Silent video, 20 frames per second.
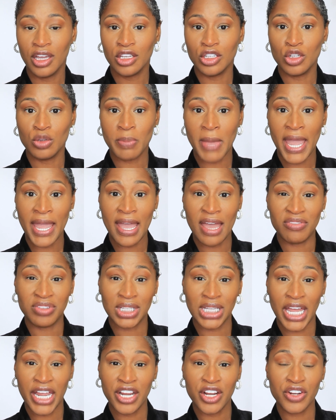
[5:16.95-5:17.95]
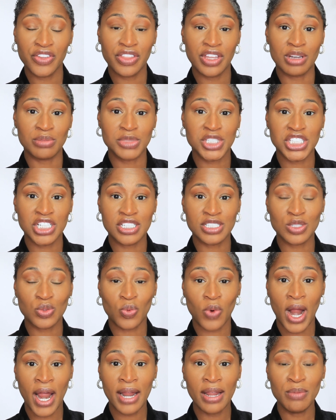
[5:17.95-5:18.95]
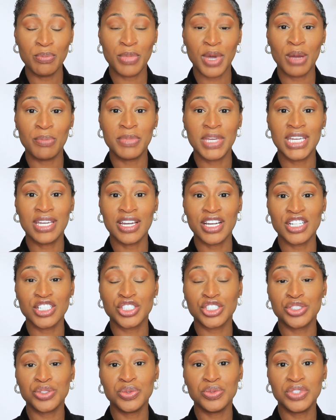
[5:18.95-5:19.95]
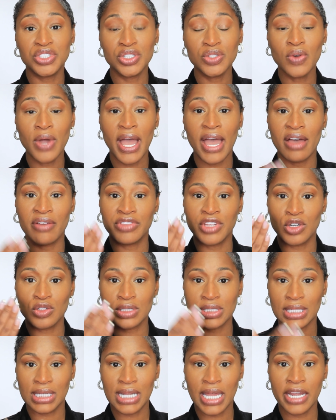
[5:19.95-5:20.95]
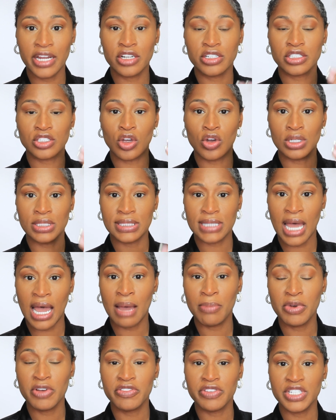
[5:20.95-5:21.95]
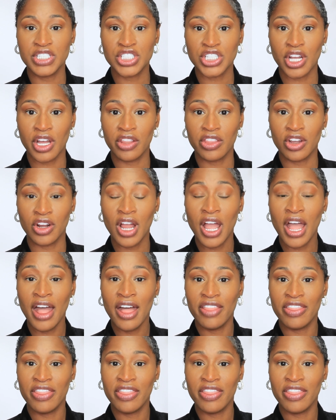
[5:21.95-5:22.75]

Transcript: You may have layered them just right, but because you do have those layers on top of each other,